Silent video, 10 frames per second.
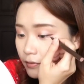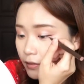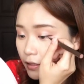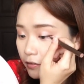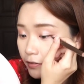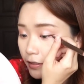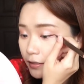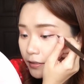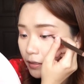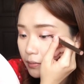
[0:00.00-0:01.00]
And I find
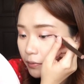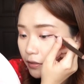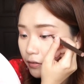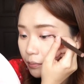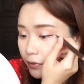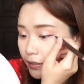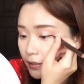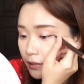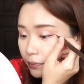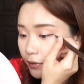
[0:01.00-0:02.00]
that D-Up's one of the
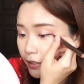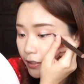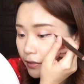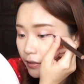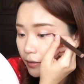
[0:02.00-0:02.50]
brands where